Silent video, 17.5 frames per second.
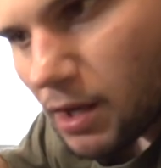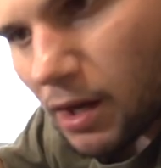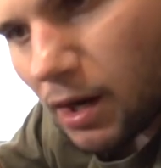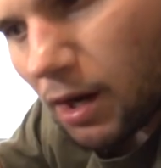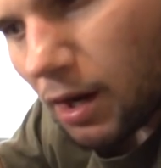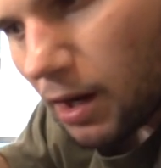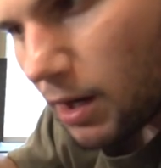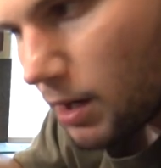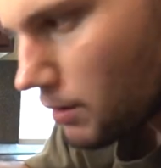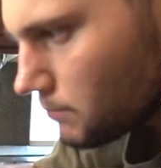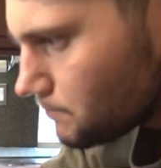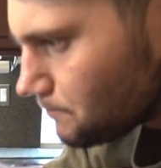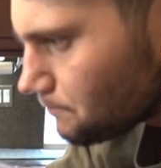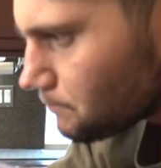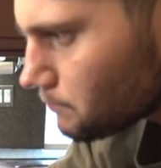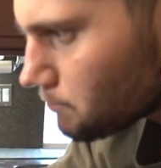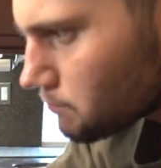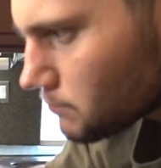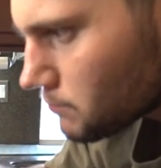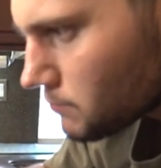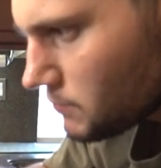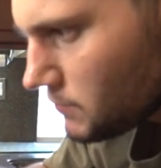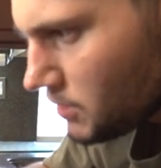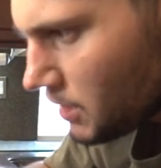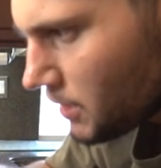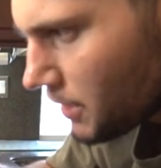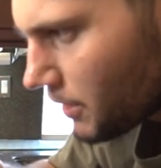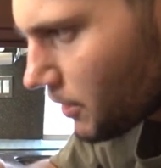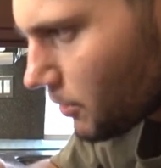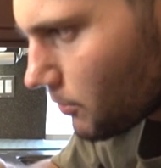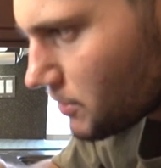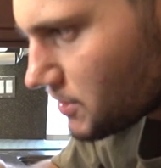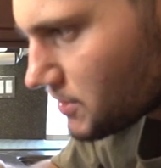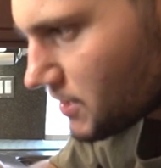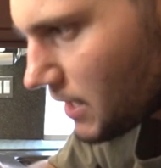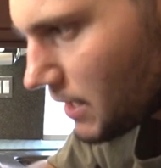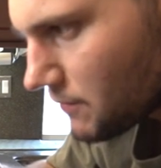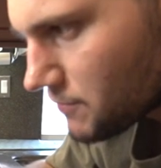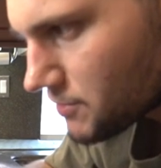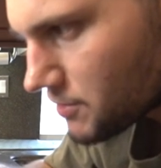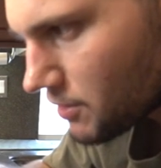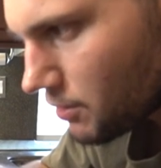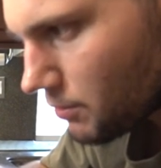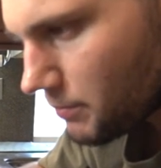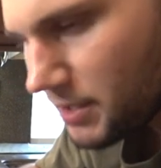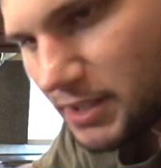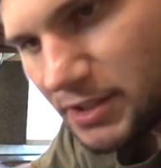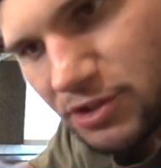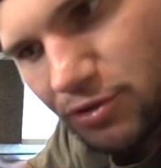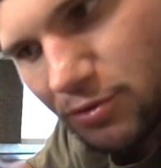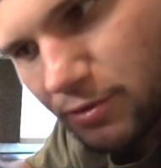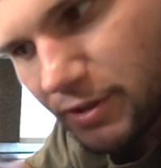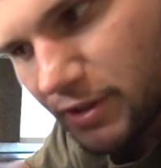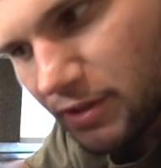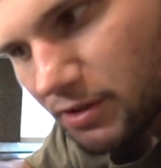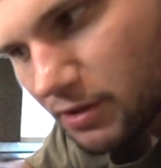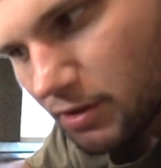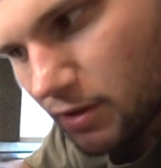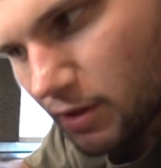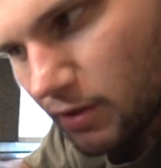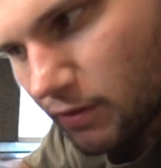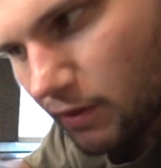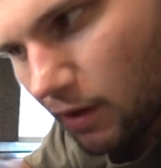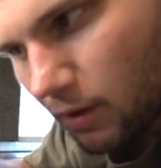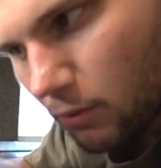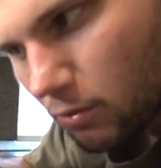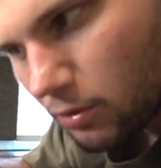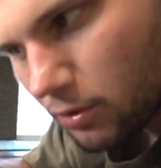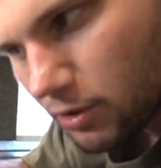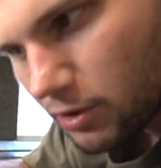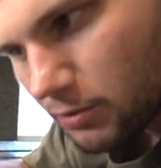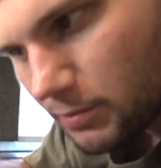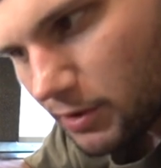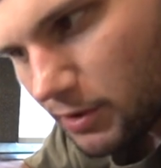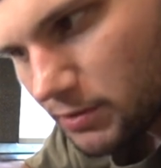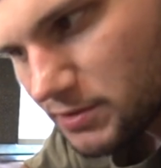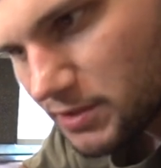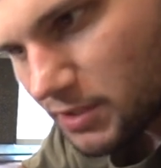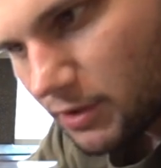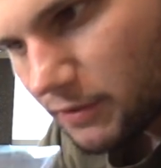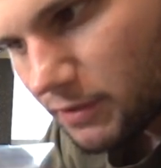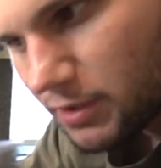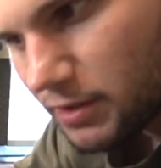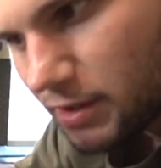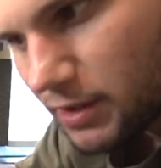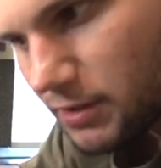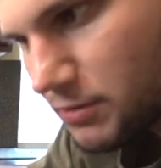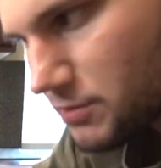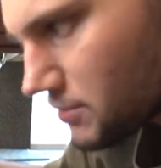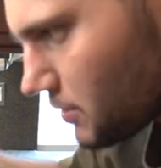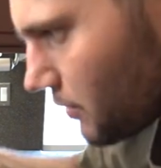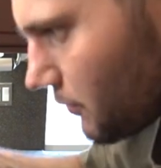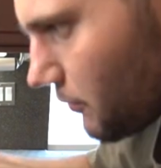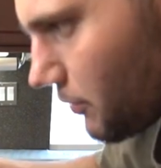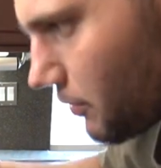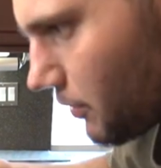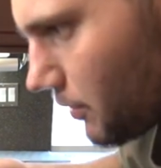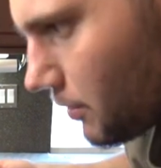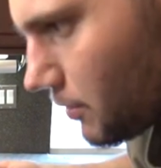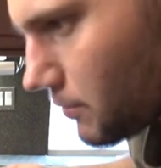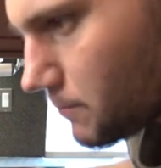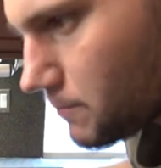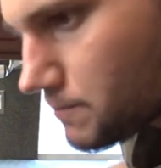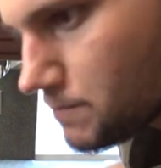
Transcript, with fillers: Uh, here we just have some heat shrink that we're going to be using on the connectors and everything.